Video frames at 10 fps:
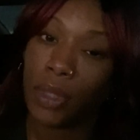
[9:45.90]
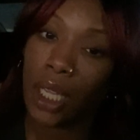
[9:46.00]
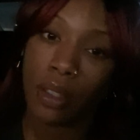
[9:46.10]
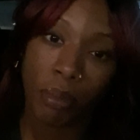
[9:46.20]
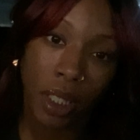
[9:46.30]

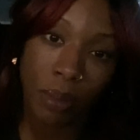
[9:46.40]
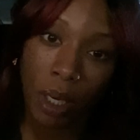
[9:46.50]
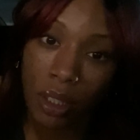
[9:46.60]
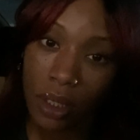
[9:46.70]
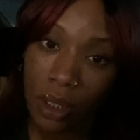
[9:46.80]
the best
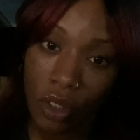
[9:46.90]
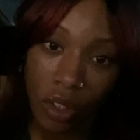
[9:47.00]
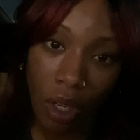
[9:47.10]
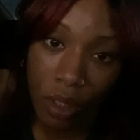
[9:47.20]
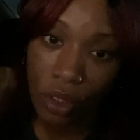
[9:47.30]
person to
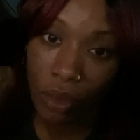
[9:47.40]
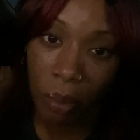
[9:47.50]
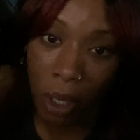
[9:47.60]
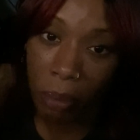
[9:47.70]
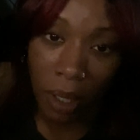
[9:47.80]
talk to
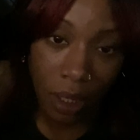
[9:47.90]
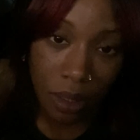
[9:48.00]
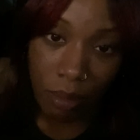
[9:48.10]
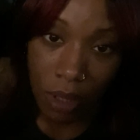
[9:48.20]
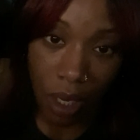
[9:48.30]
about me
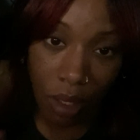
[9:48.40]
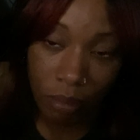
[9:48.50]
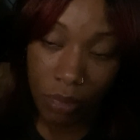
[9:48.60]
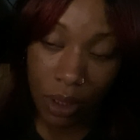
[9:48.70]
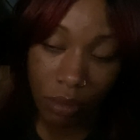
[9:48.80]

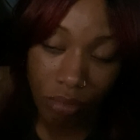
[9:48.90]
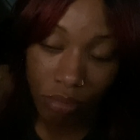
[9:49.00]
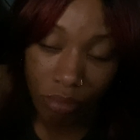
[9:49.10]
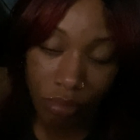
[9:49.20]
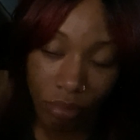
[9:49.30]
sometimes.
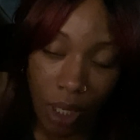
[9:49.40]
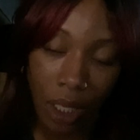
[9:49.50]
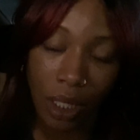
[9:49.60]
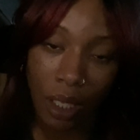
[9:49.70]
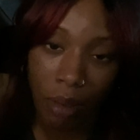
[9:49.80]
I
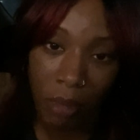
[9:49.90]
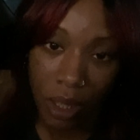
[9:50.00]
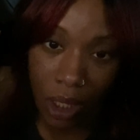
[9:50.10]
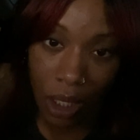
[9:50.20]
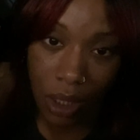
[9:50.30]
can admit
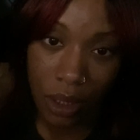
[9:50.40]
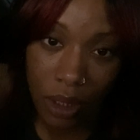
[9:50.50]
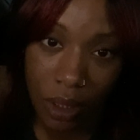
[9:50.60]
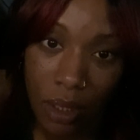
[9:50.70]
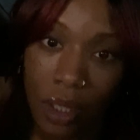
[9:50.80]
that.
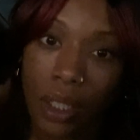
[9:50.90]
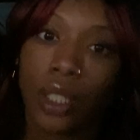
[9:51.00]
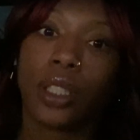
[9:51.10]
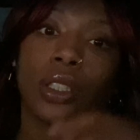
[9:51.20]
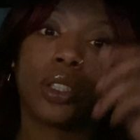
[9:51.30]

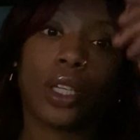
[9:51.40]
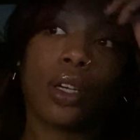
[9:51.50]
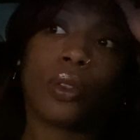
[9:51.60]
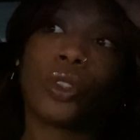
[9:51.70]
So